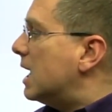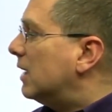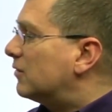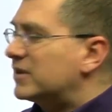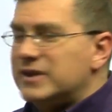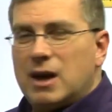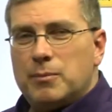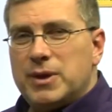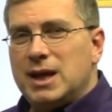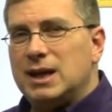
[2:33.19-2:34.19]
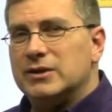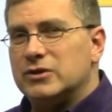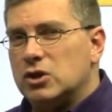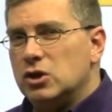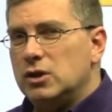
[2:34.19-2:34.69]
If something is
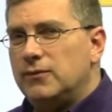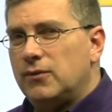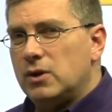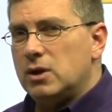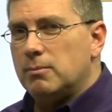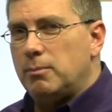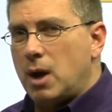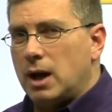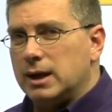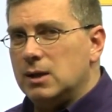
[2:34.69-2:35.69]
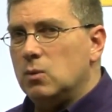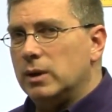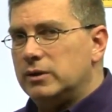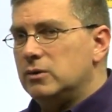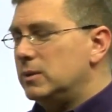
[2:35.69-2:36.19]
good for your body,
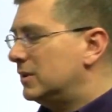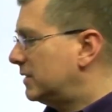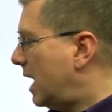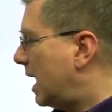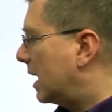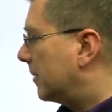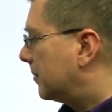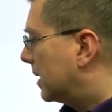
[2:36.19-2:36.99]
what do we say?